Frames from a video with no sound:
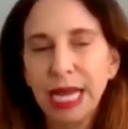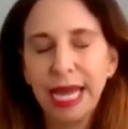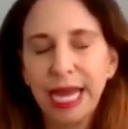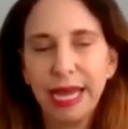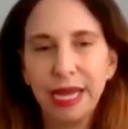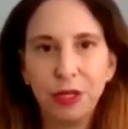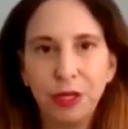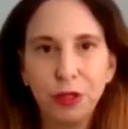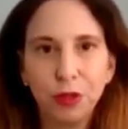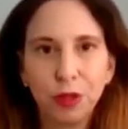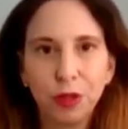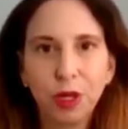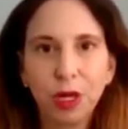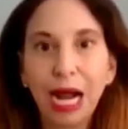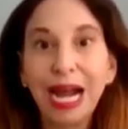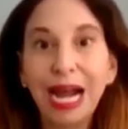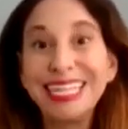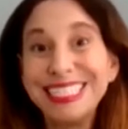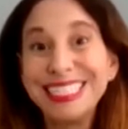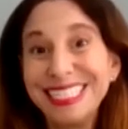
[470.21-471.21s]
and
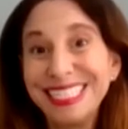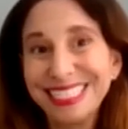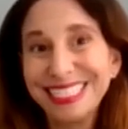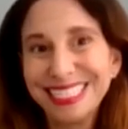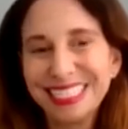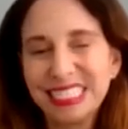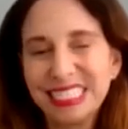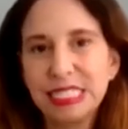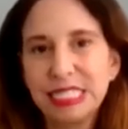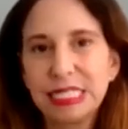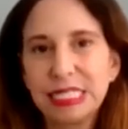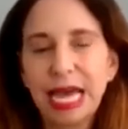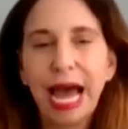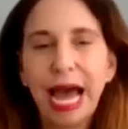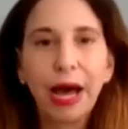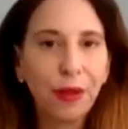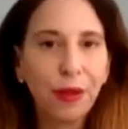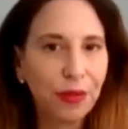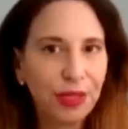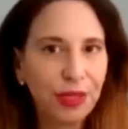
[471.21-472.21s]
your ideas
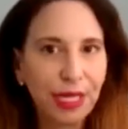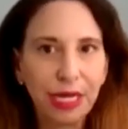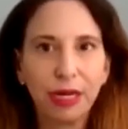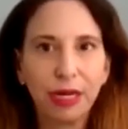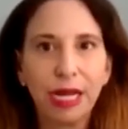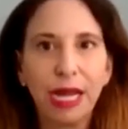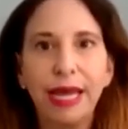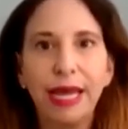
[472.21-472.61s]
out there.